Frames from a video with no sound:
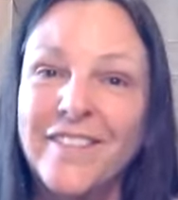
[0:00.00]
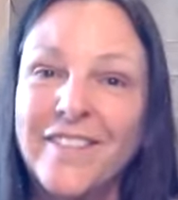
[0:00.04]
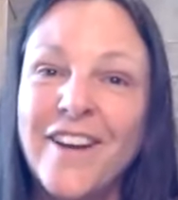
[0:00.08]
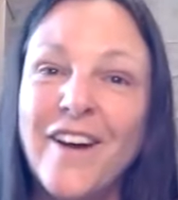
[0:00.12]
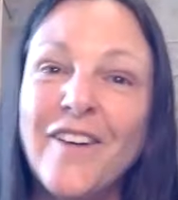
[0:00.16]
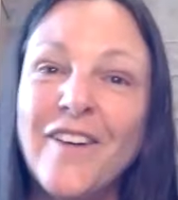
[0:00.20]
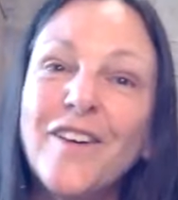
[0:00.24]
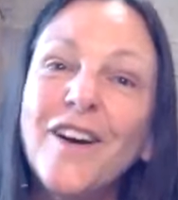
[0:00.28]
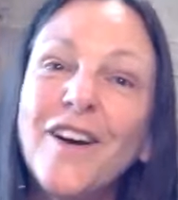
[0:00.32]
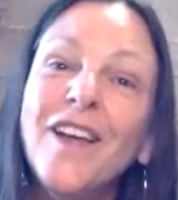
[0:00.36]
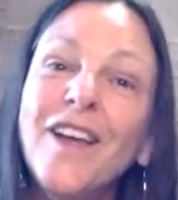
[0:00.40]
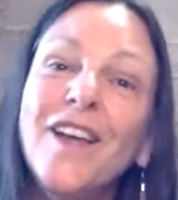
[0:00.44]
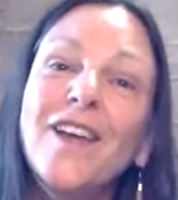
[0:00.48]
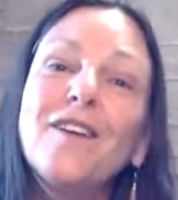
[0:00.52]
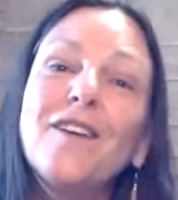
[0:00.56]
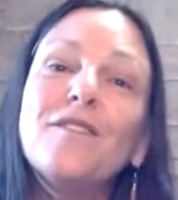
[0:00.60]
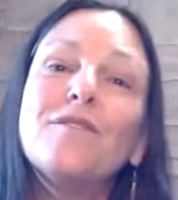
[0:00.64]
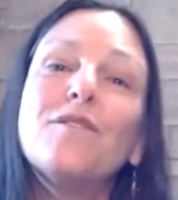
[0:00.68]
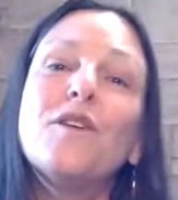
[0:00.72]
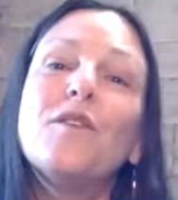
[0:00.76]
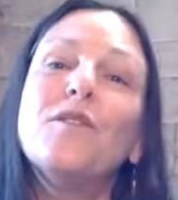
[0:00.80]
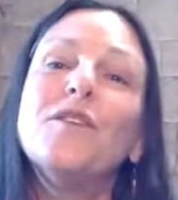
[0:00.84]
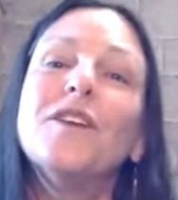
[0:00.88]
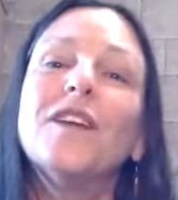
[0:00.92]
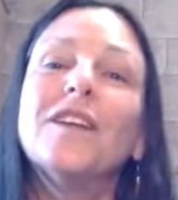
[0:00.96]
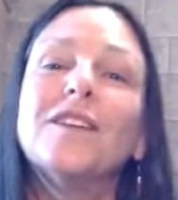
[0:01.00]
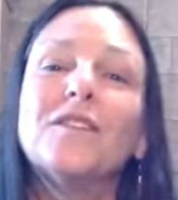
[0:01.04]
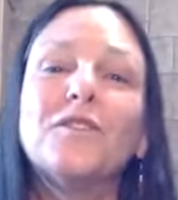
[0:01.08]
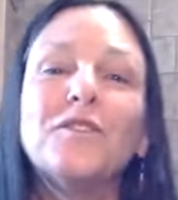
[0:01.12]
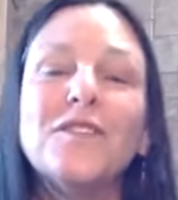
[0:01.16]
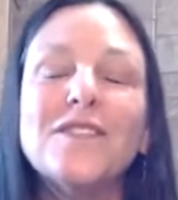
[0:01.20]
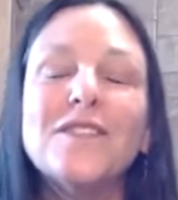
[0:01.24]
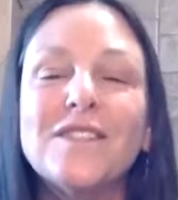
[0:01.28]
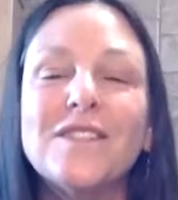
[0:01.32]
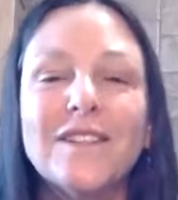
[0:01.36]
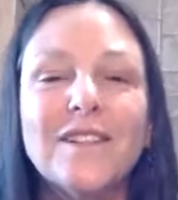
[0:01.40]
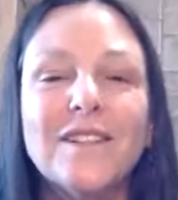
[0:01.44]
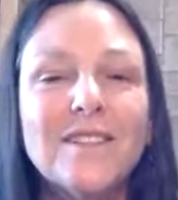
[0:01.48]
Now, if we're not
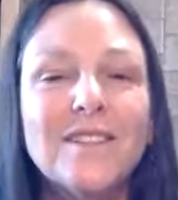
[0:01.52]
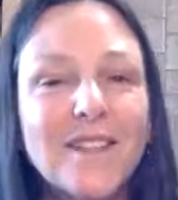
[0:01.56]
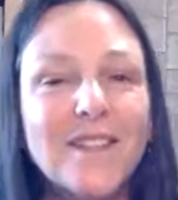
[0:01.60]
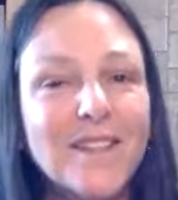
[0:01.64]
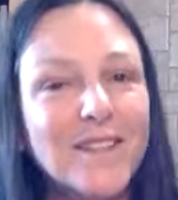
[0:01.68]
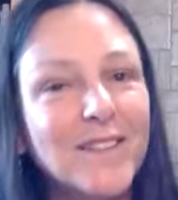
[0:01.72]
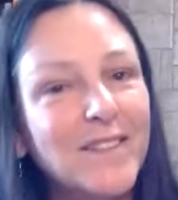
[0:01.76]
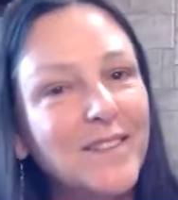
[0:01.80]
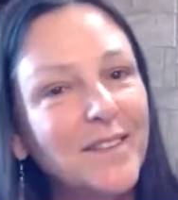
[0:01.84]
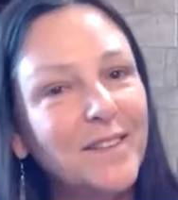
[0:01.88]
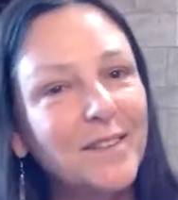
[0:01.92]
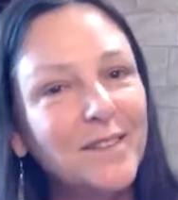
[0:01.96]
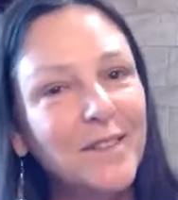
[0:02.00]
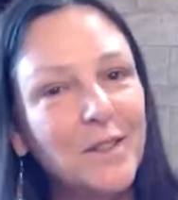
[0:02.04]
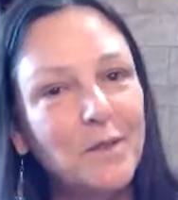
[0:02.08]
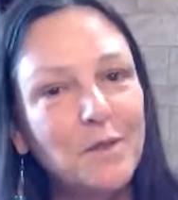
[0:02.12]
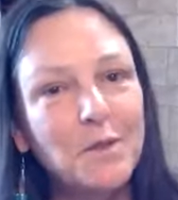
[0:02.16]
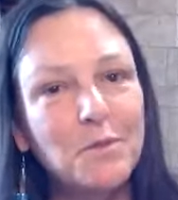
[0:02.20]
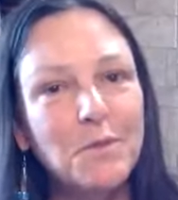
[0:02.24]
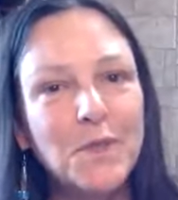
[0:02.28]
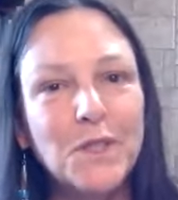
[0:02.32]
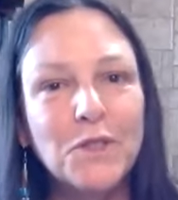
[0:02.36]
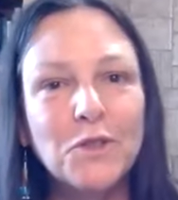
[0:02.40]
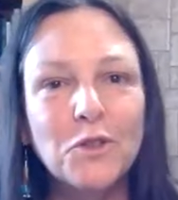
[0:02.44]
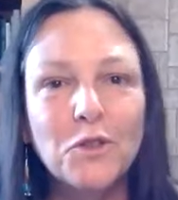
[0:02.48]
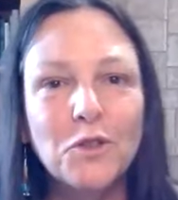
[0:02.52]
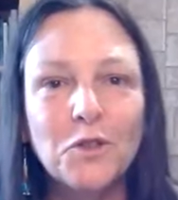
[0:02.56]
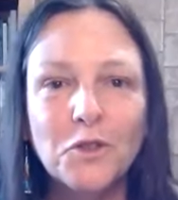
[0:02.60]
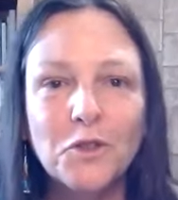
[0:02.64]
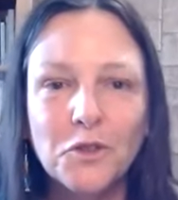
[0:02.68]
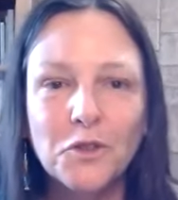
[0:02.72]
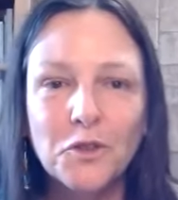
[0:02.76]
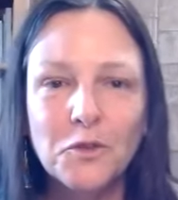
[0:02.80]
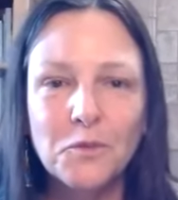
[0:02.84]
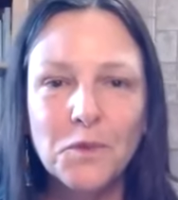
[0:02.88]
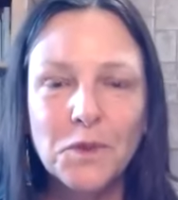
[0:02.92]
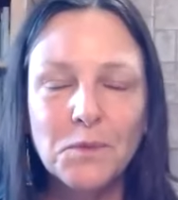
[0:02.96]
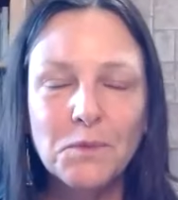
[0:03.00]
resilient, now there would be no
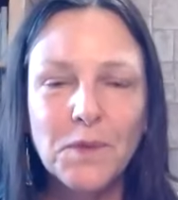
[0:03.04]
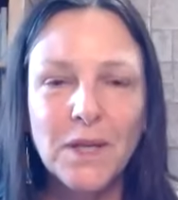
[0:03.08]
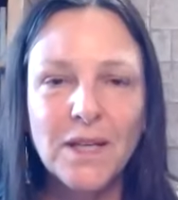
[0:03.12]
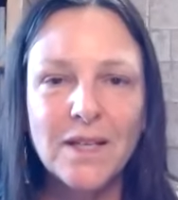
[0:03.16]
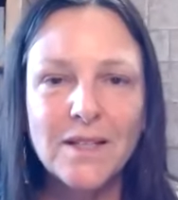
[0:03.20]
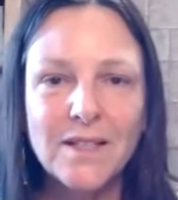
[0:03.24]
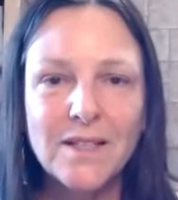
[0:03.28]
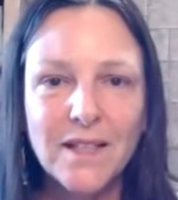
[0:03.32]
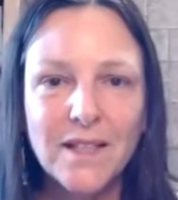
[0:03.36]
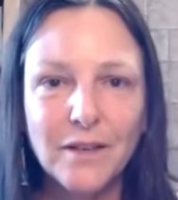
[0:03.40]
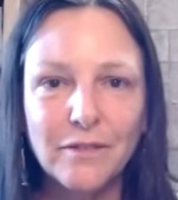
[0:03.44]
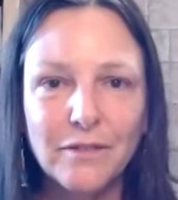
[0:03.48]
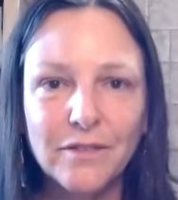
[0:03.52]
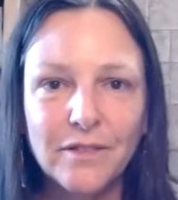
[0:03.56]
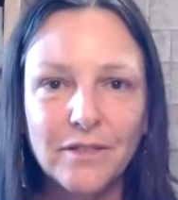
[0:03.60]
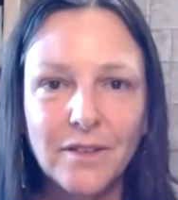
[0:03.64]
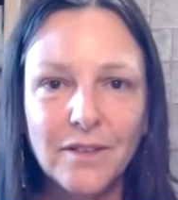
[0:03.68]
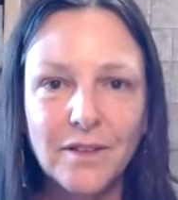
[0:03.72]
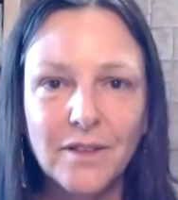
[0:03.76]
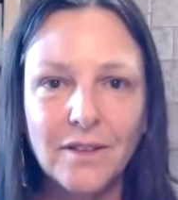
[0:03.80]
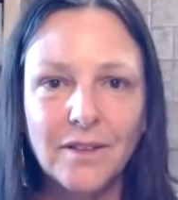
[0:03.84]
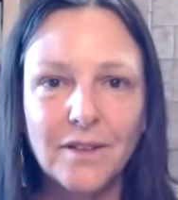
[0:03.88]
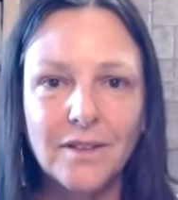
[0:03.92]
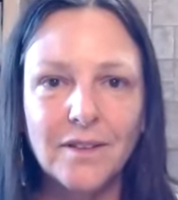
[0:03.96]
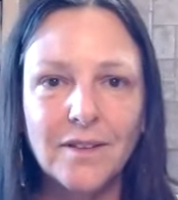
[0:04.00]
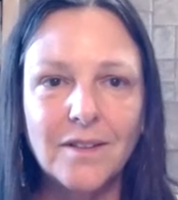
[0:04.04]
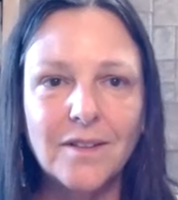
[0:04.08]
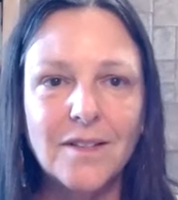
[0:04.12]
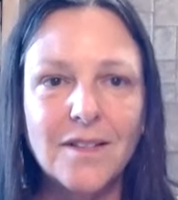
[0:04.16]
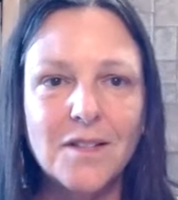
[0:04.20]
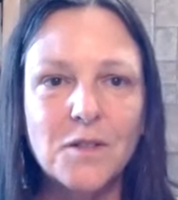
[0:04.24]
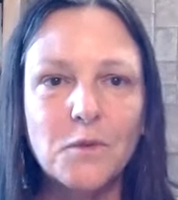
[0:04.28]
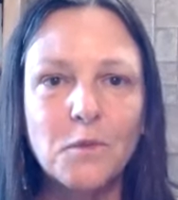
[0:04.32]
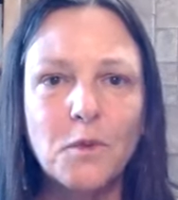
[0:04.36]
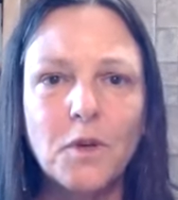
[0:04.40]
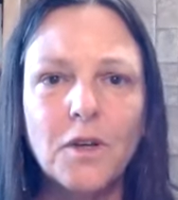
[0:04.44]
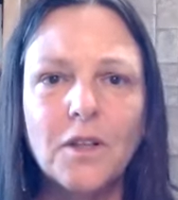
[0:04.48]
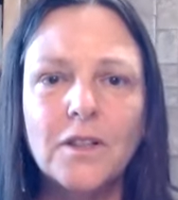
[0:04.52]
more human beings left in
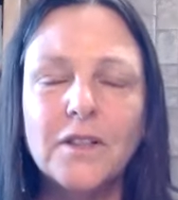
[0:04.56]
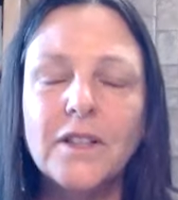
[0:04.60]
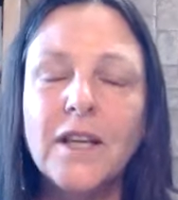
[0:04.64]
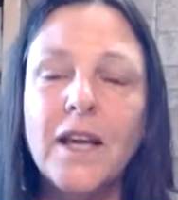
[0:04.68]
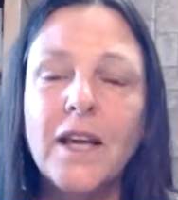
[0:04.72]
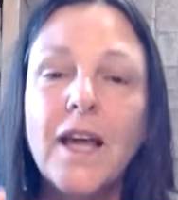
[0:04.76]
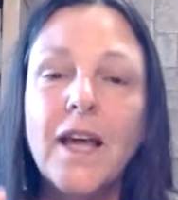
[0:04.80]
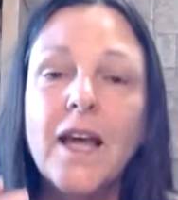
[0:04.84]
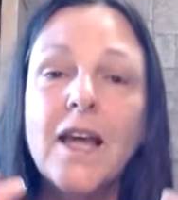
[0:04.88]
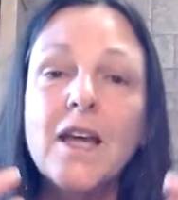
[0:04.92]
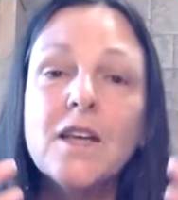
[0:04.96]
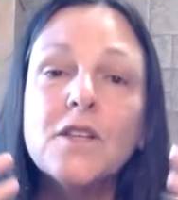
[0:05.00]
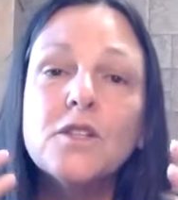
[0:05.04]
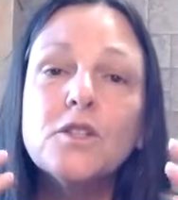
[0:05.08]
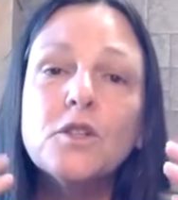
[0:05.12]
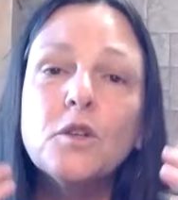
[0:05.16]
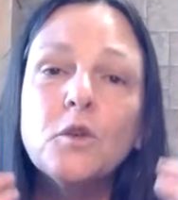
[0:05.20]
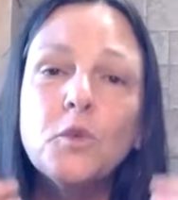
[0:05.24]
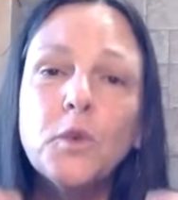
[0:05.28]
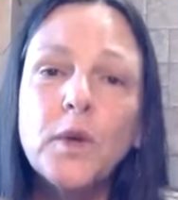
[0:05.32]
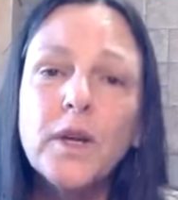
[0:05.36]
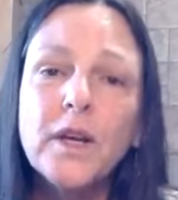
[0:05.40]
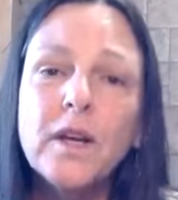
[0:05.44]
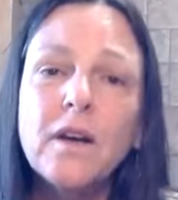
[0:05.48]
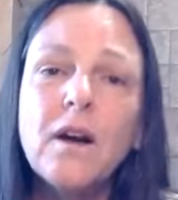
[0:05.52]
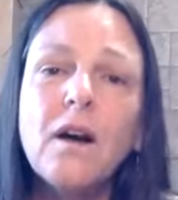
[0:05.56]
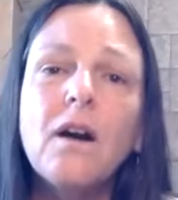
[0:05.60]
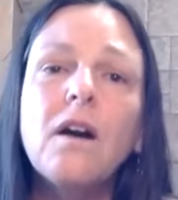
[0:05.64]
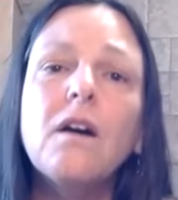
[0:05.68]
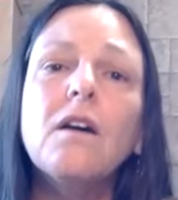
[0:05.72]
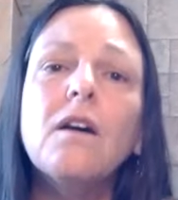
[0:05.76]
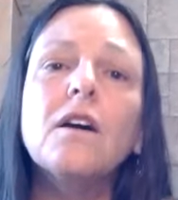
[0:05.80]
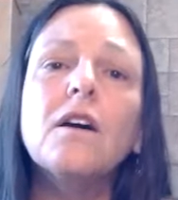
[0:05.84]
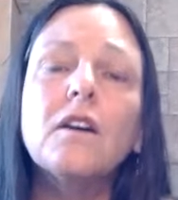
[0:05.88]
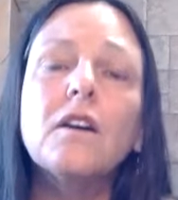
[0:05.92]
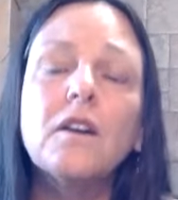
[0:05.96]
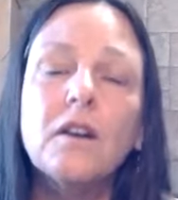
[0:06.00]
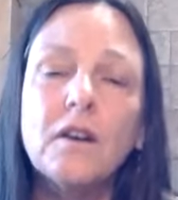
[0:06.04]
this world. So we
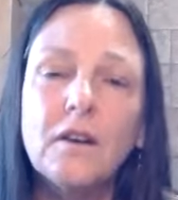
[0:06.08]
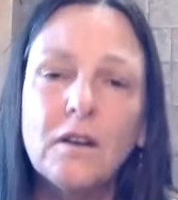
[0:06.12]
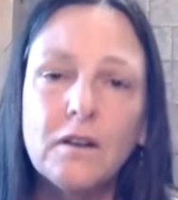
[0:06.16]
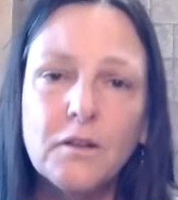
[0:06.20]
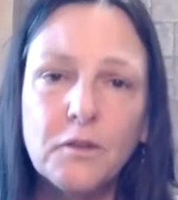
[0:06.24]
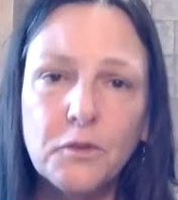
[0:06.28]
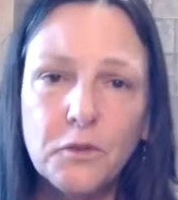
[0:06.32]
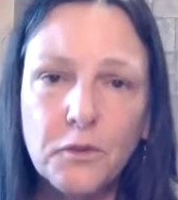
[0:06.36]
are